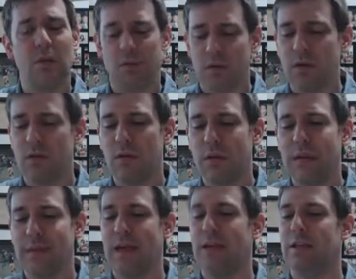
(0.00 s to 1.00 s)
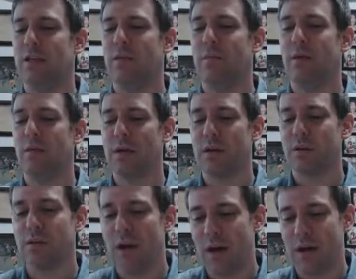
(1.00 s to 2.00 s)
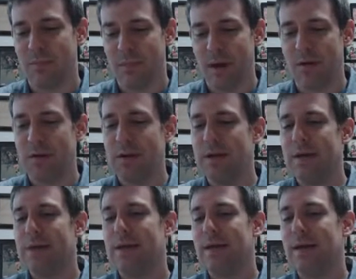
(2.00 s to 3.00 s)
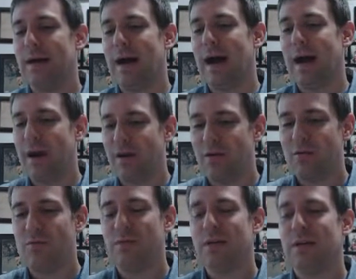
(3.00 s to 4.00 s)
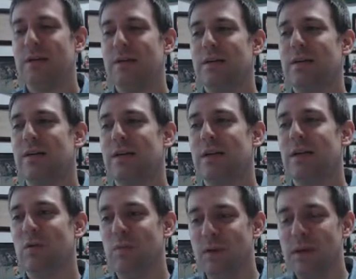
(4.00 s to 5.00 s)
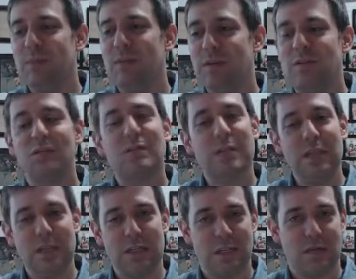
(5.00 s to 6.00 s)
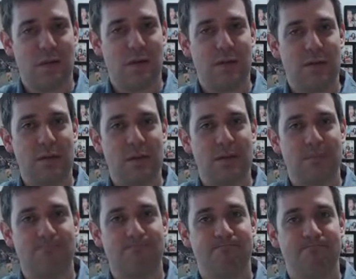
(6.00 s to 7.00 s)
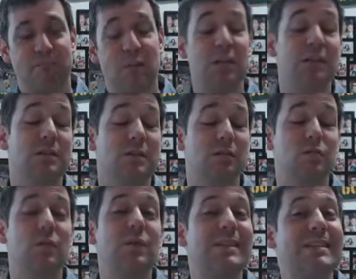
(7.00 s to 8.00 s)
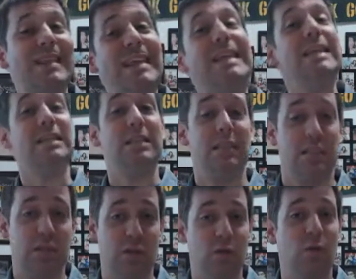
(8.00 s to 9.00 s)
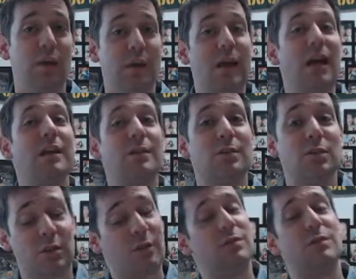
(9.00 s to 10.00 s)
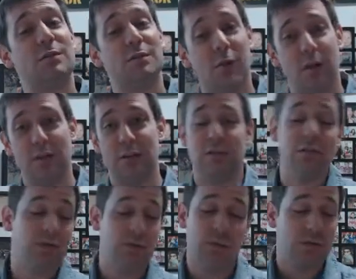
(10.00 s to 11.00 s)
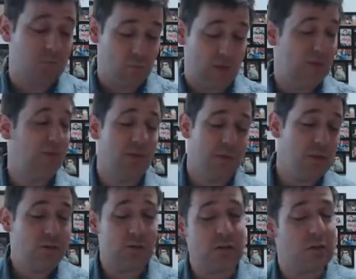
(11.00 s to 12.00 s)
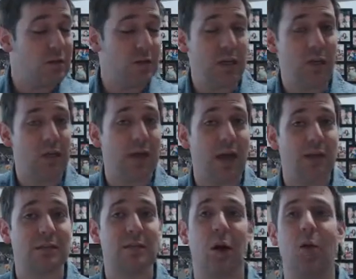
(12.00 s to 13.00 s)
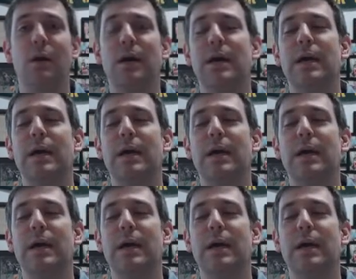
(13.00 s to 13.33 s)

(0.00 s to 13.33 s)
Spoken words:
We're going to look at that a little bit. We're going to talk about how can we be strategic about this? Because what's easy to do, what a lot of churches fall into, what we even used to do here at Osco,